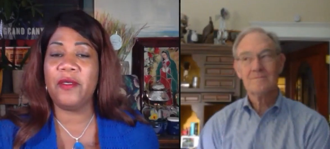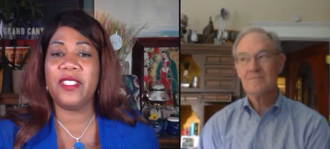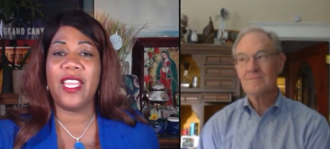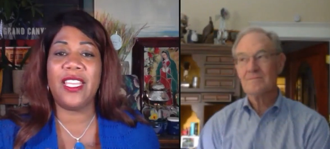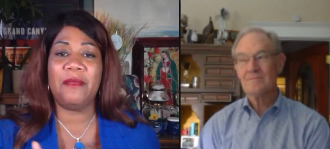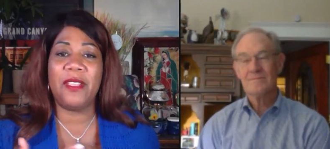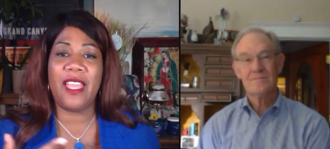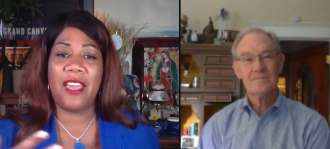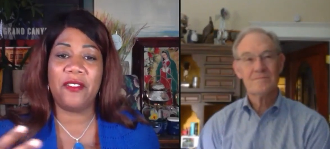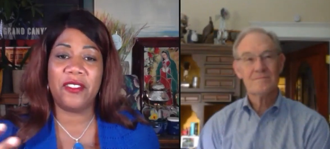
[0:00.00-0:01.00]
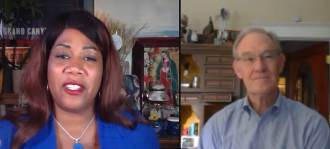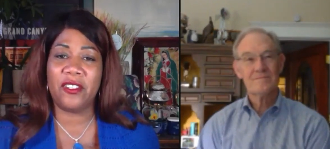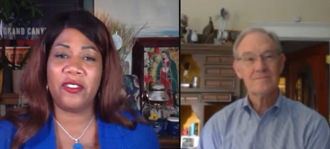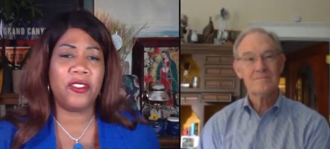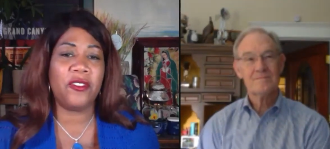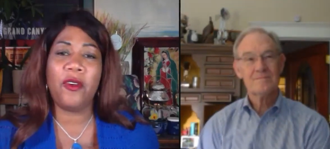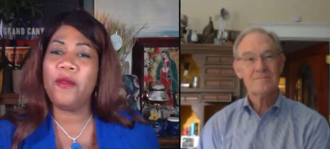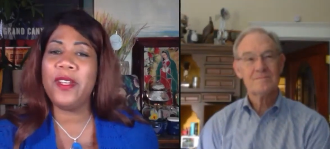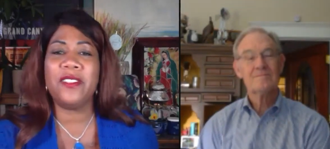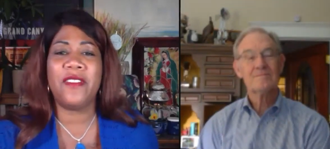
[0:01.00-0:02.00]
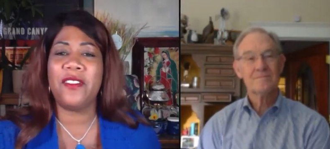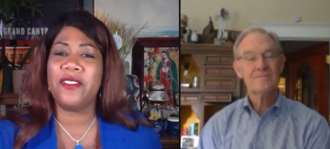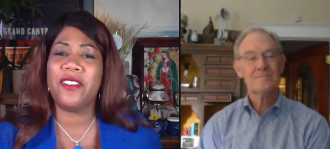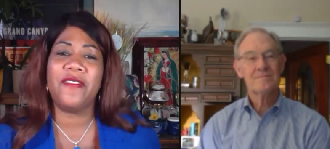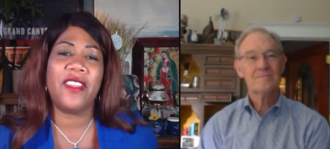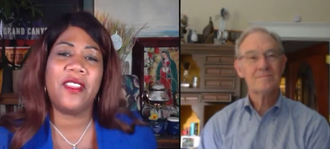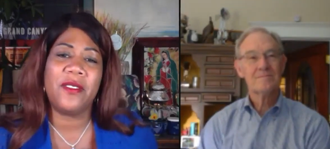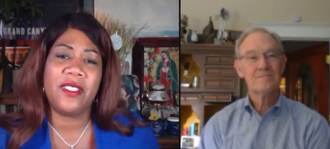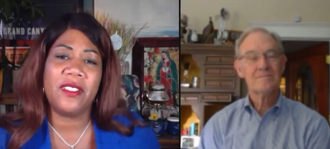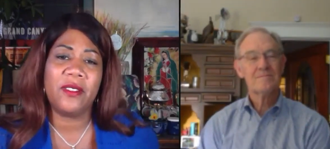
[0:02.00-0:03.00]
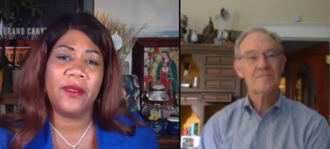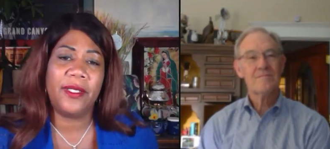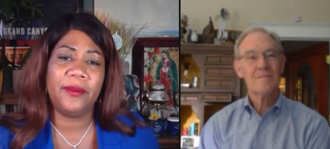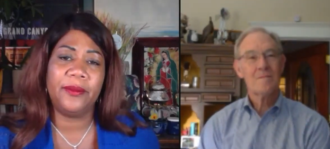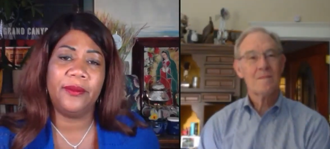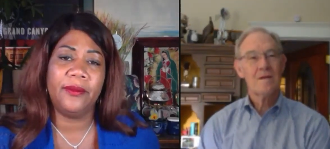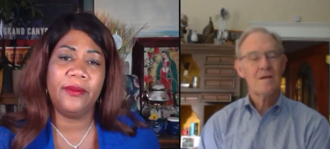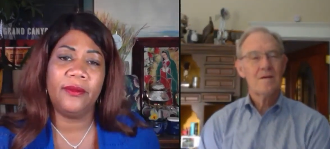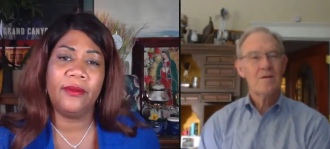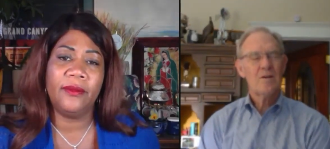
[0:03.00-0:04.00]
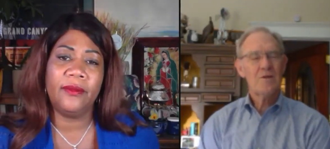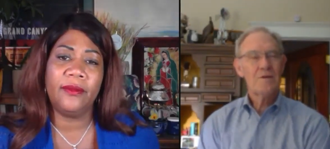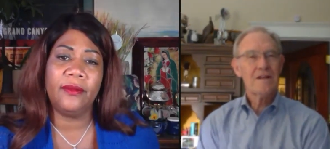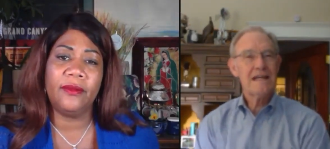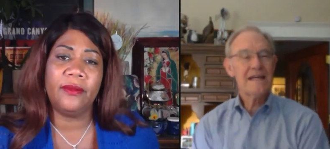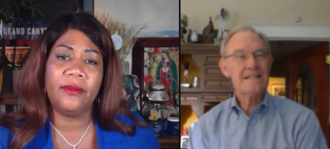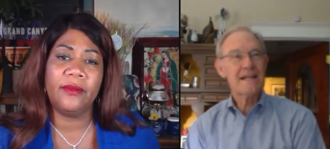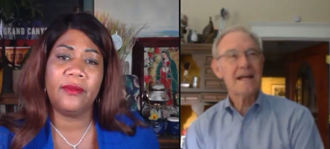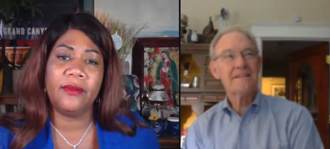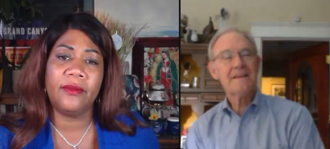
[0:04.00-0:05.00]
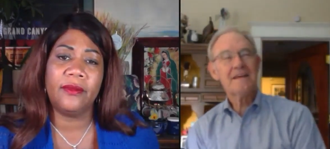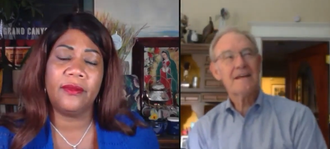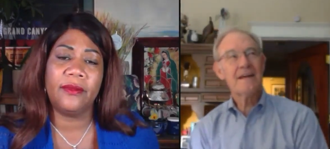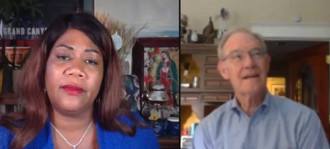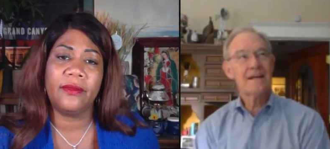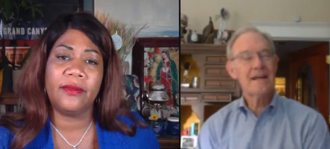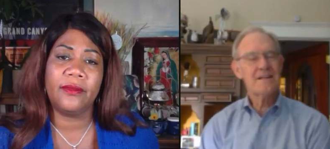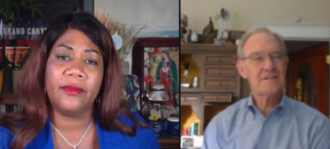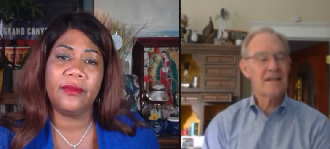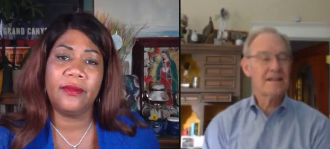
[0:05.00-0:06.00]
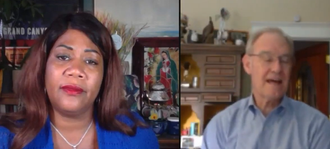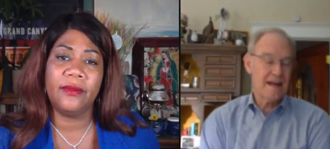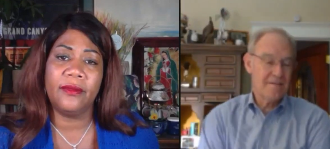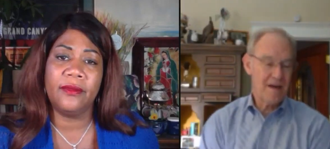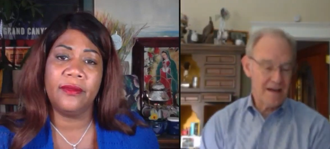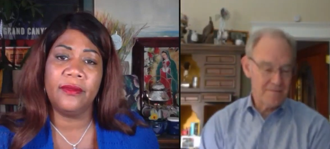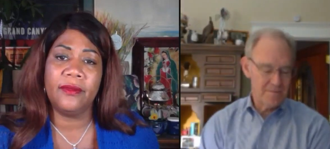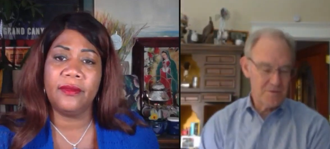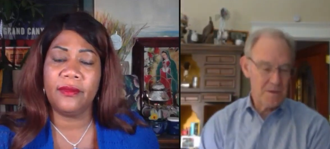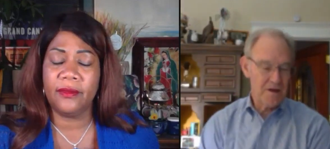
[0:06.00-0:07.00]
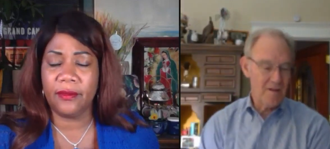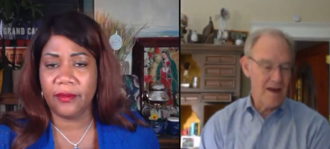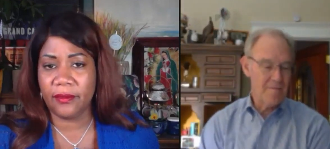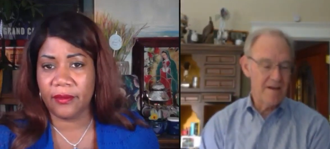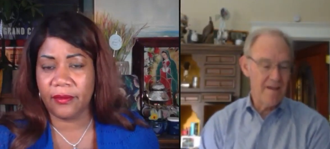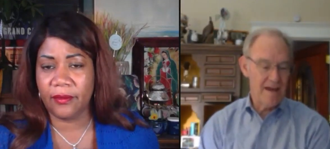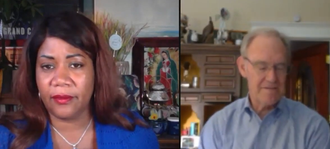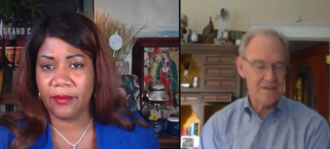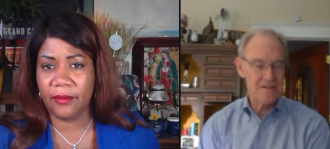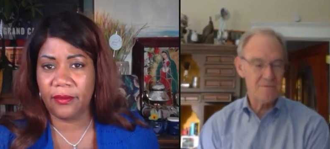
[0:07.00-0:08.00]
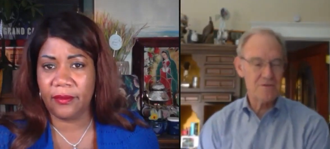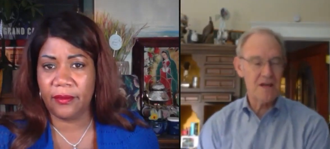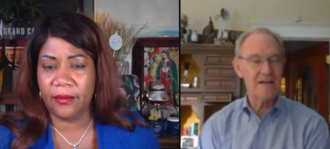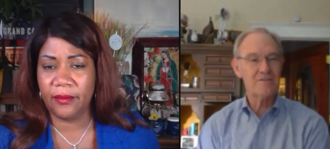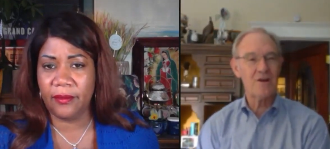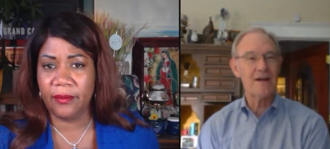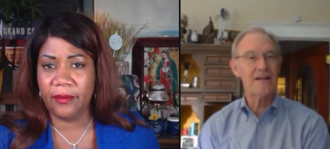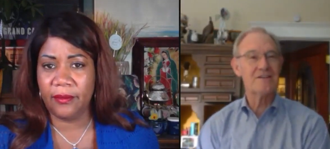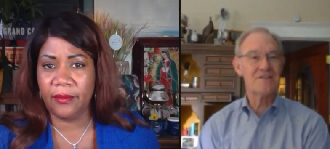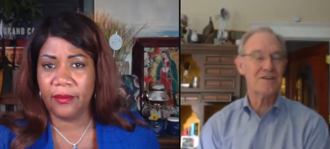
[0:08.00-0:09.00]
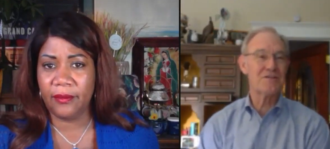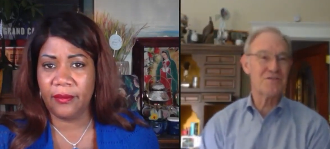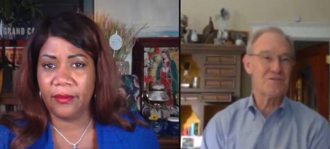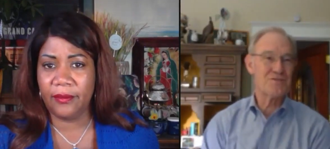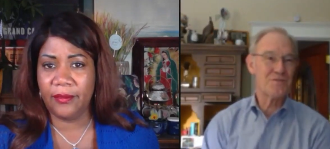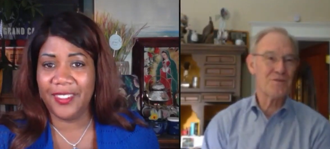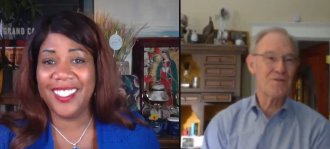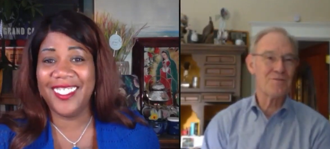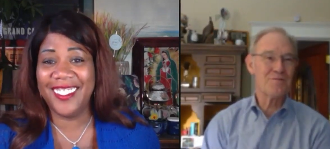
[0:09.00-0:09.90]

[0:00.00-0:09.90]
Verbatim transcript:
Speaker 1: was taken to gather signatures. There's a whole bunch of other stuff that goes into it.
Speaker 2: Well, there really is. And I think in a case like that, I, I spend a lot of my life, it seems like, trying to get signatures for,